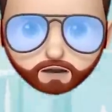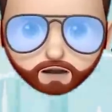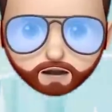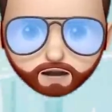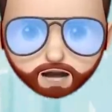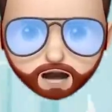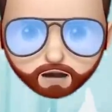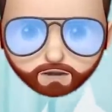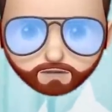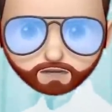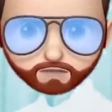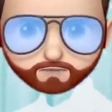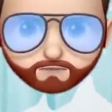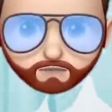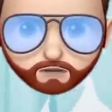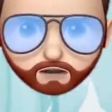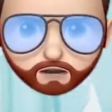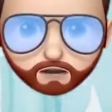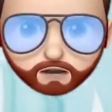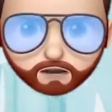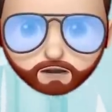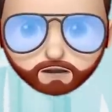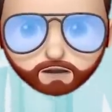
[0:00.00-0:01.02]
And now he's
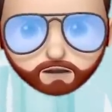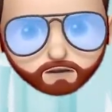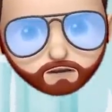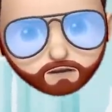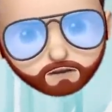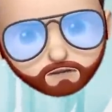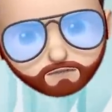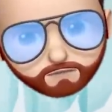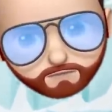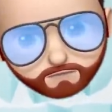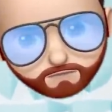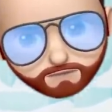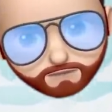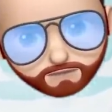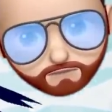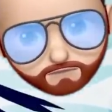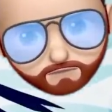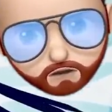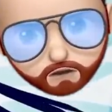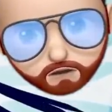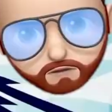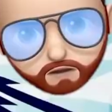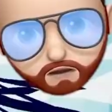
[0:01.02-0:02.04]
being
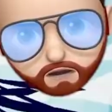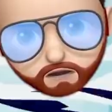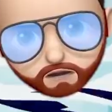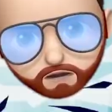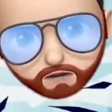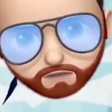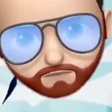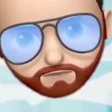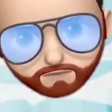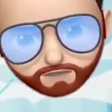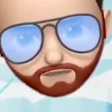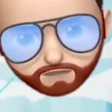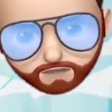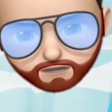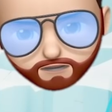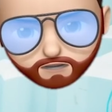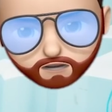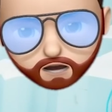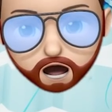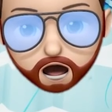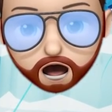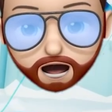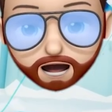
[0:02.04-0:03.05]
thrown into the
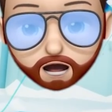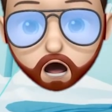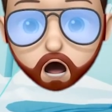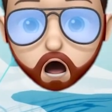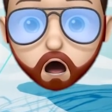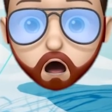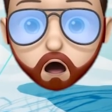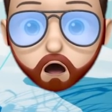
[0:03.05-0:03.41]
sky.